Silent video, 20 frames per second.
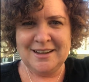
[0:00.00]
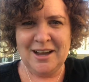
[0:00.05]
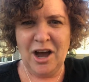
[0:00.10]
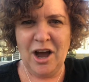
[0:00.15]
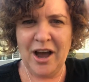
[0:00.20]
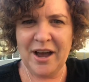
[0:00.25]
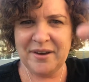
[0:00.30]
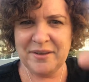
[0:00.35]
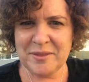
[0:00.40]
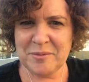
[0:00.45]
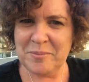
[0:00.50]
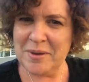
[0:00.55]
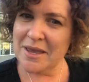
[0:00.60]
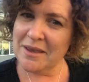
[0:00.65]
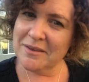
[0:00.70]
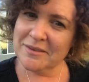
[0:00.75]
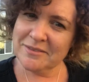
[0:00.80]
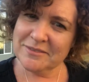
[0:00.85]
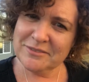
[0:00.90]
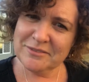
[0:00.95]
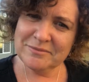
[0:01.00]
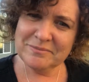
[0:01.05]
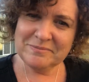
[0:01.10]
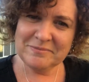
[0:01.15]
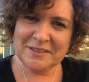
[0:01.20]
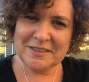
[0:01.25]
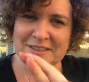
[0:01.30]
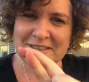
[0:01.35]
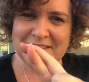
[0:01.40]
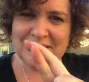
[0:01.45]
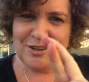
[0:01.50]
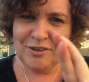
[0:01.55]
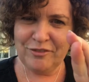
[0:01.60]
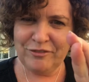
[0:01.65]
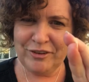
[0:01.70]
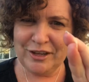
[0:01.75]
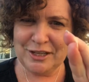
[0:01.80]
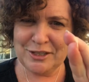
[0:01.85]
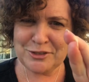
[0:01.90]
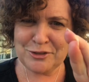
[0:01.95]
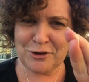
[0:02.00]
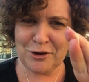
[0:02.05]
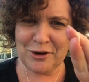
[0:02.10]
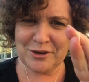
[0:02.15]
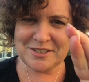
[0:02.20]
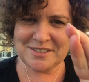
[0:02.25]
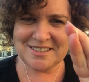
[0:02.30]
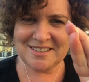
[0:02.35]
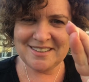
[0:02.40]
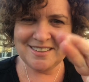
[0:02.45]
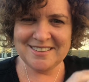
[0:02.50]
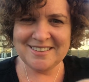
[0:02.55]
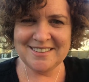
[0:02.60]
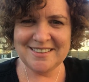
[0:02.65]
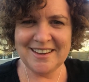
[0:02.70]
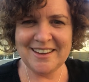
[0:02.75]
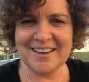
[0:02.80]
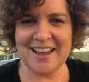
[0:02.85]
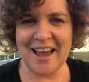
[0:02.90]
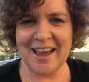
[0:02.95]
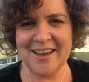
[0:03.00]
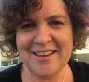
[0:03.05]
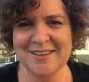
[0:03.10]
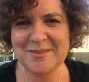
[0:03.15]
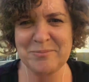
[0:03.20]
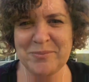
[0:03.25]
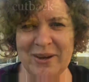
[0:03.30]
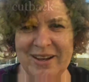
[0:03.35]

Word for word: higher than me. Fingers crossed. Okay.